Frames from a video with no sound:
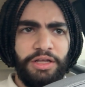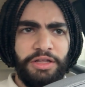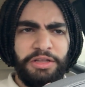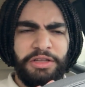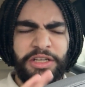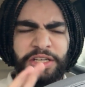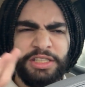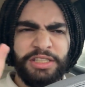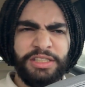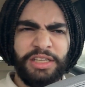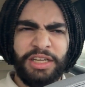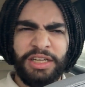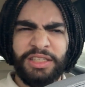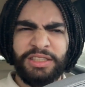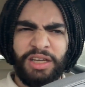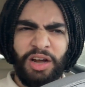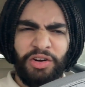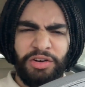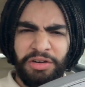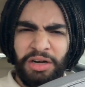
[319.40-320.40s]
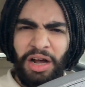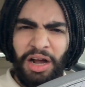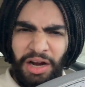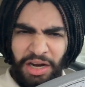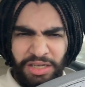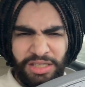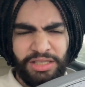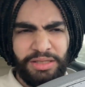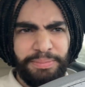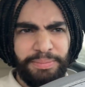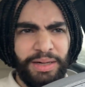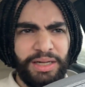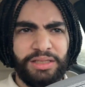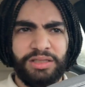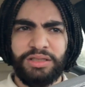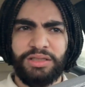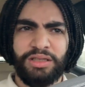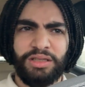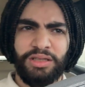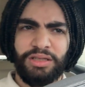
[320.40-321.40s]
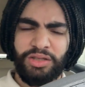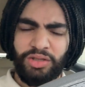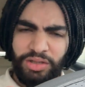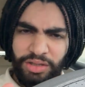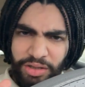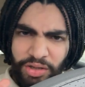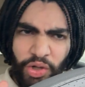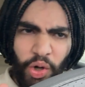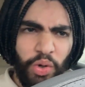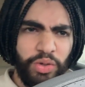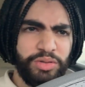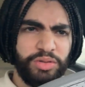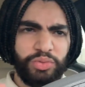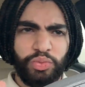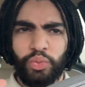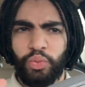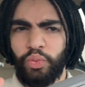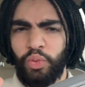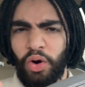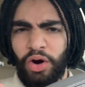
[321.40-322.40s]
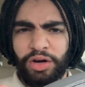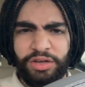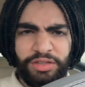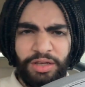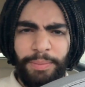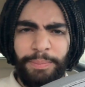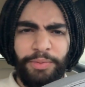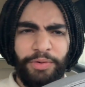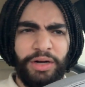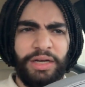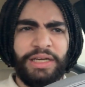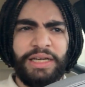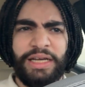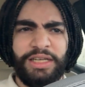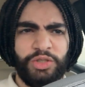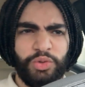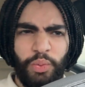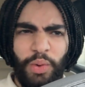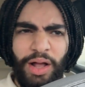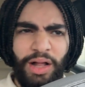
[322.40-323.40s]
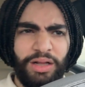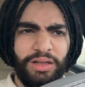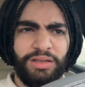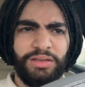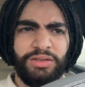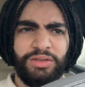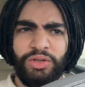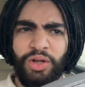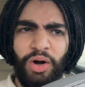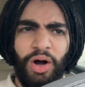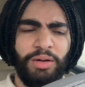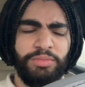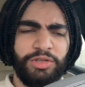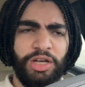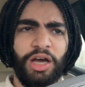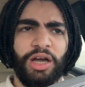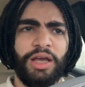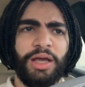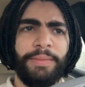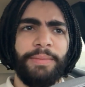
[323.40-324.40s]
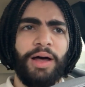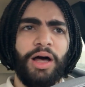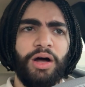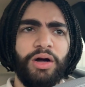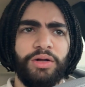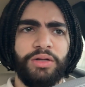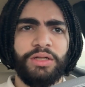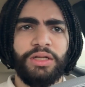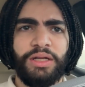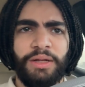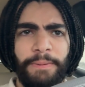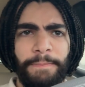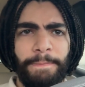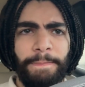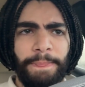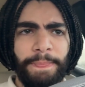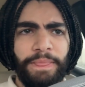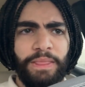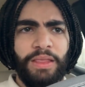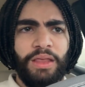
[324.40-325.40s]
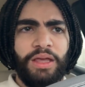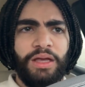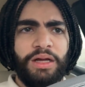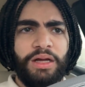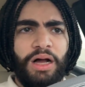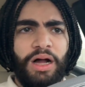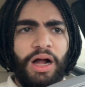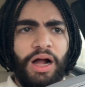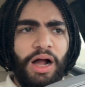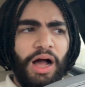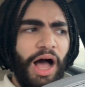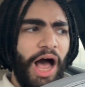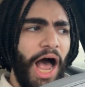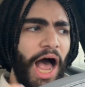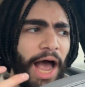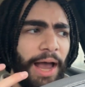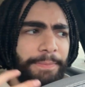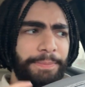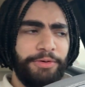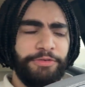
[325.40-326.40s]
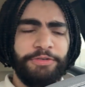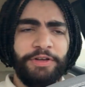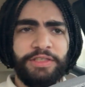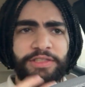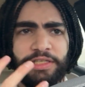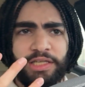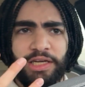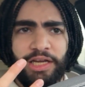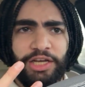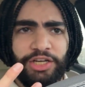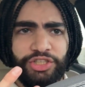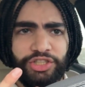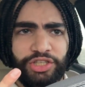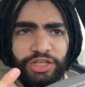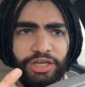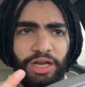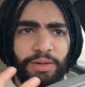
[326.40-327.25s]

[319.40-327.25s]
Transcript: These things are nice, but those work temporarily as well. No, I'm talking about hyperventilation.